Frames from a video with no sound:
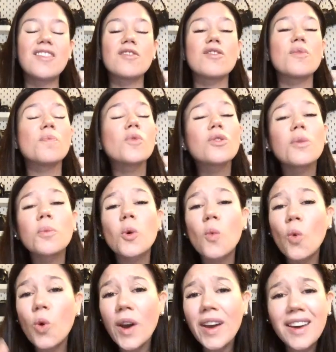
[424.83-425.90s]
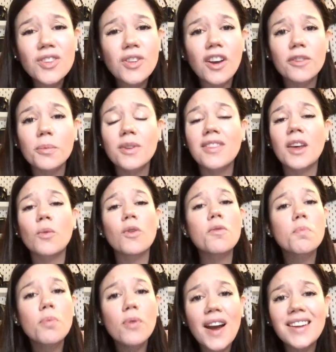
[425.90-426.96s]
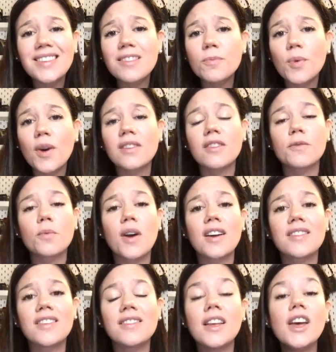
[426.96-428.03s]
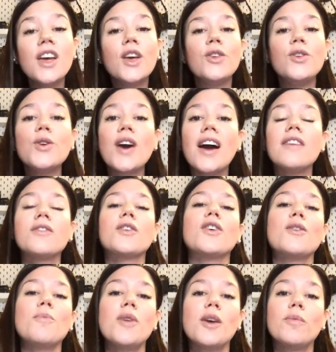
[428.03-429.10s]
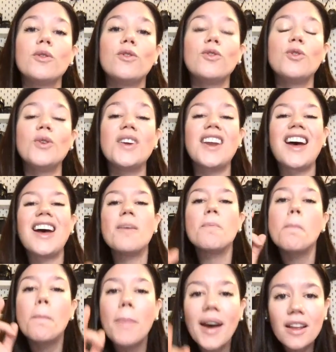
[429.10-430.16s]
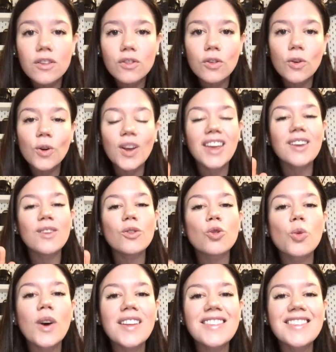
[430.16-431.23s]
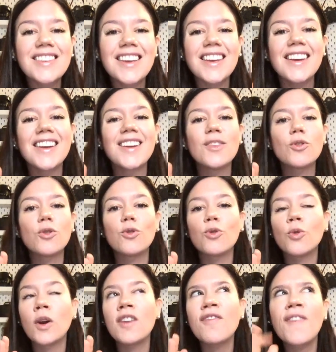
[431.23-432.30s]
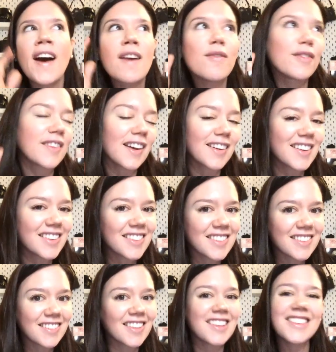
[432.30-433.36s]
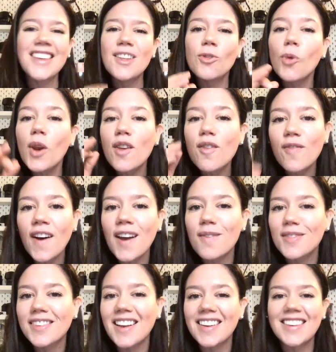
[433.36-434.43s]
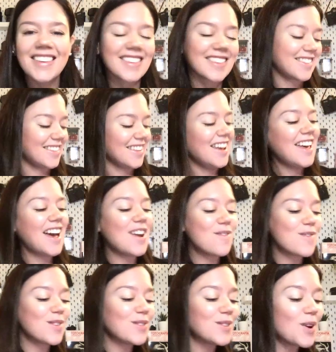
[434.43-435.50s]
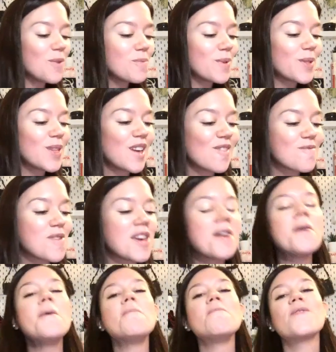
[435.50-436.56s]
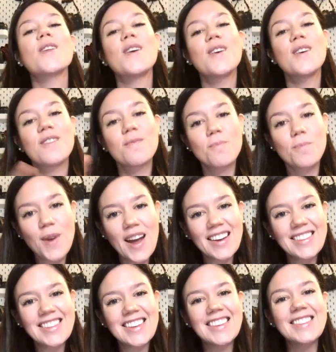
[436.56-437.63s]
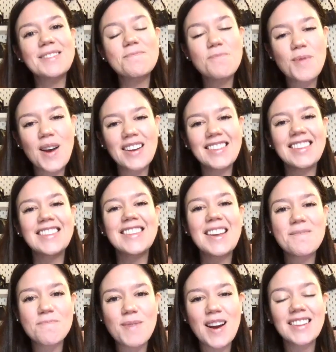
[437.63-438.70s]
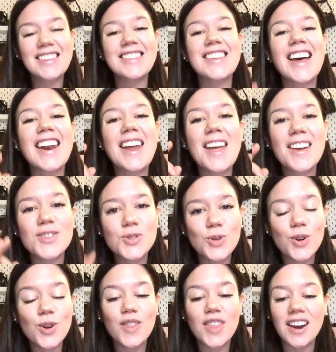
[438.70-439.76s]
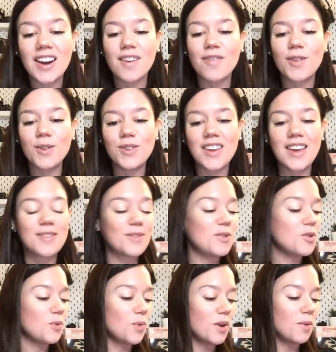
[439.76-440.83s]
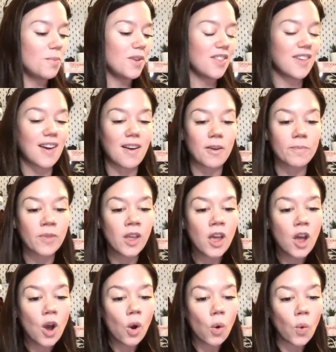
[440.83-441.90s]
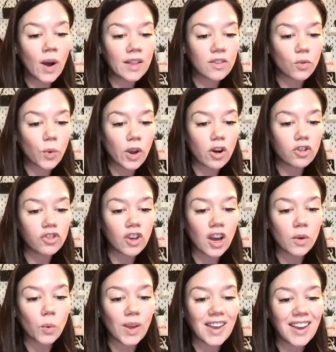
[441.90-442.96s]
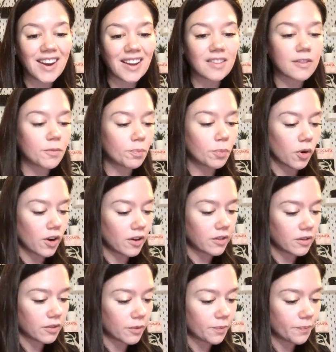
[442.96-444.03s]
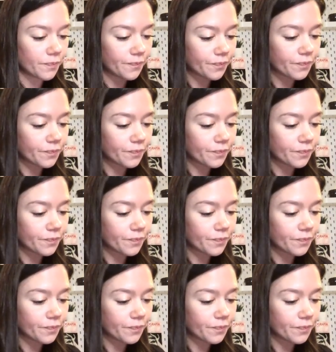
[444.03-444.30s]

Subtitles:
These are some quick adjustments that with practice, you guys are going to be able to do it, I bet you, in 20 to 25 seconds. Let's say 25 seconds. And if you don't believe me, practice, and I assure you that in a few days you will be there. Once we are done, we hit export.